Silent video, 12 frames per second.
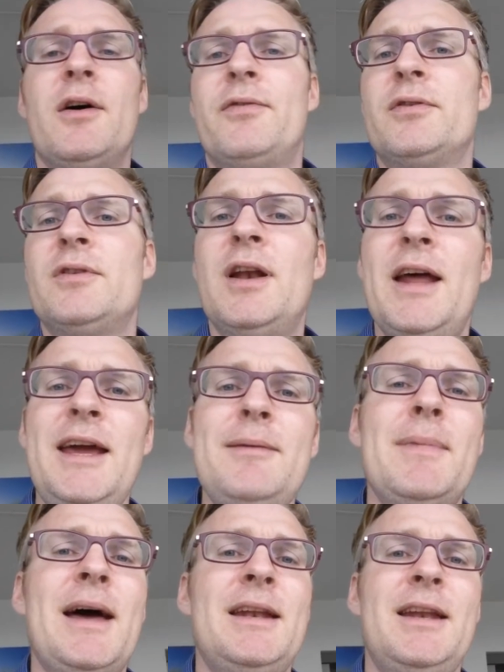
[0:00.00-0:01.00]
for the
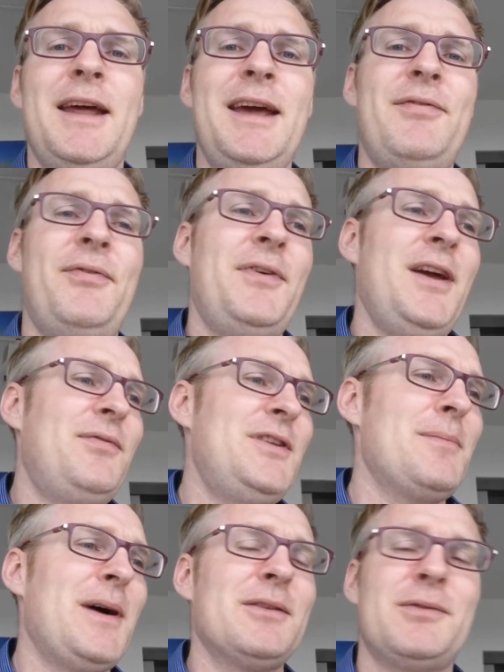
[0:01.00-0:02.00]
layman if if
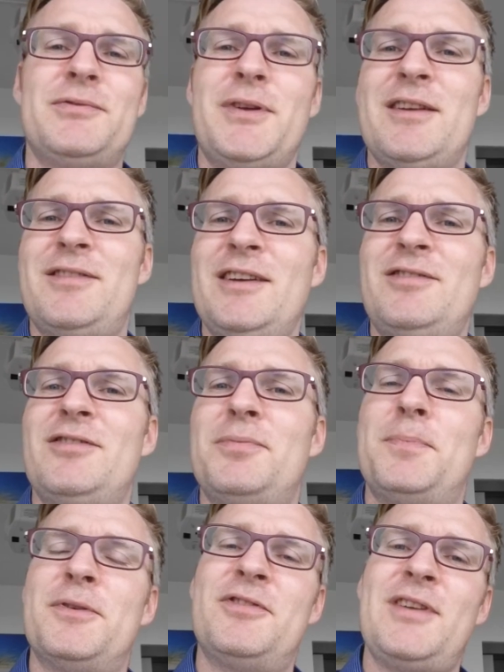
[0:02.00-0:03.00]
the amount of transactions
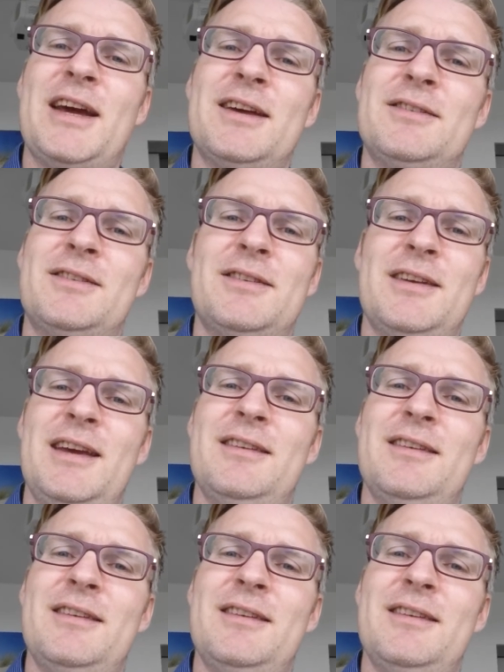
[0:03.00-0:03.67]
per second